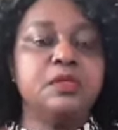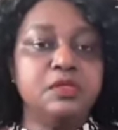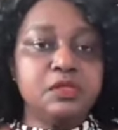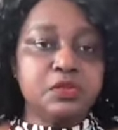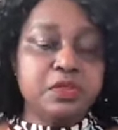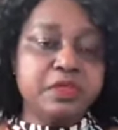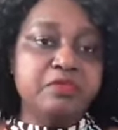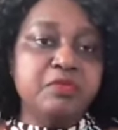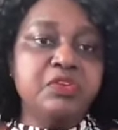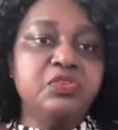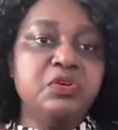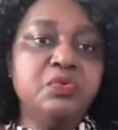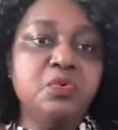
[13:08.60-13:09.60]
So the
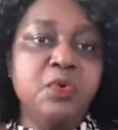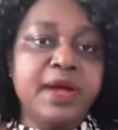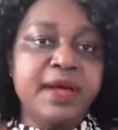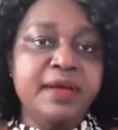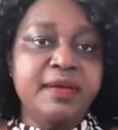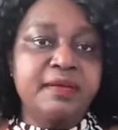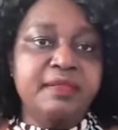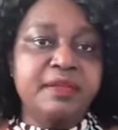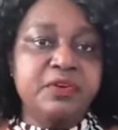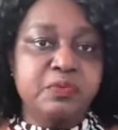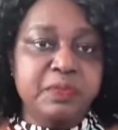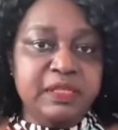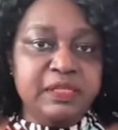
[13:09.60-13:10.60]
reason why the
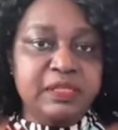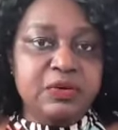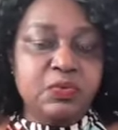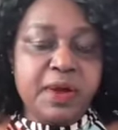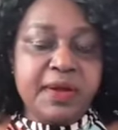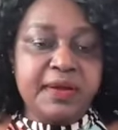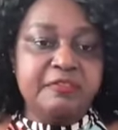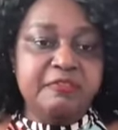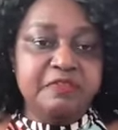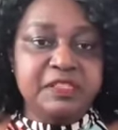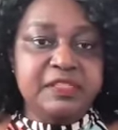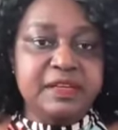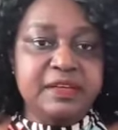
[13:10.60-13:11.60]
domestic worker
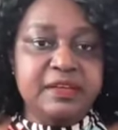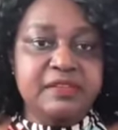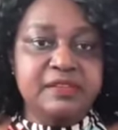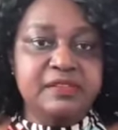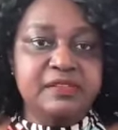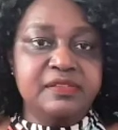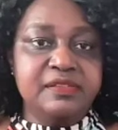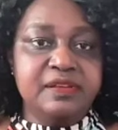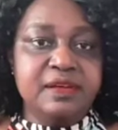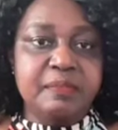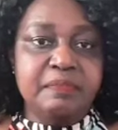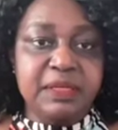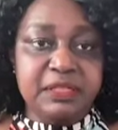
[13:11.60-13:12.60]
visa is
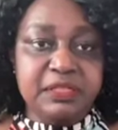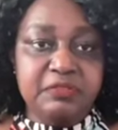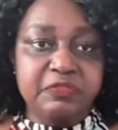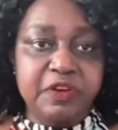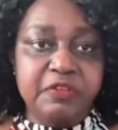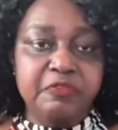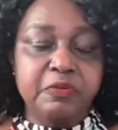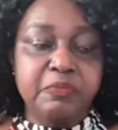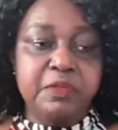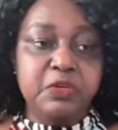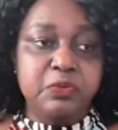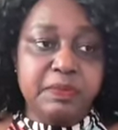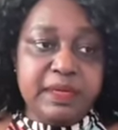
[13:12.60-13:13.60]
a bit different from
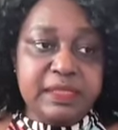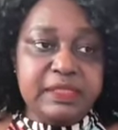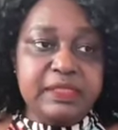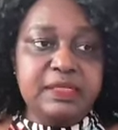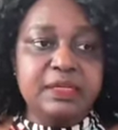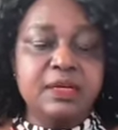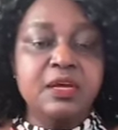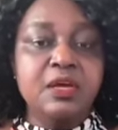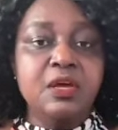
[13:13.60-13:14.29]
the domestic